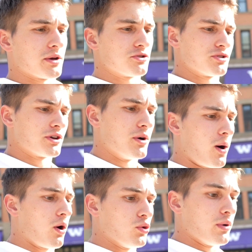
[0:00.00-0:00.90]
I usually go
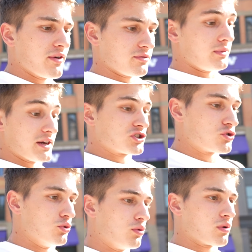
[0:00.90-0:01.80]
all the way from like
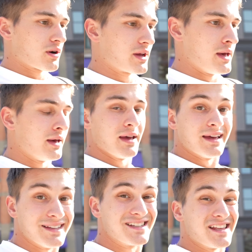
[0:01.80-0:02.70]
schoolwork
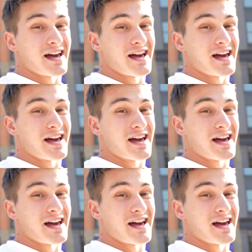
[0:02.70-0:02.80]
into the